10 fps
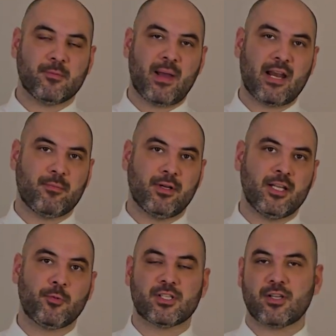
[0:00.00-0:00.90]

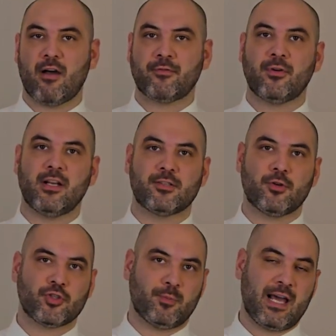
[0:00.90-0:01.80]
compatibility with software and
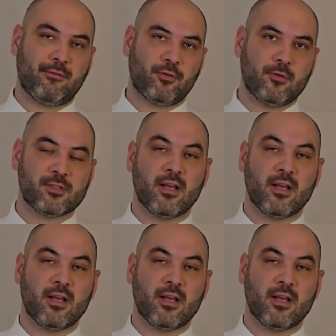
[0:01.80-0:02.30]
social platforms.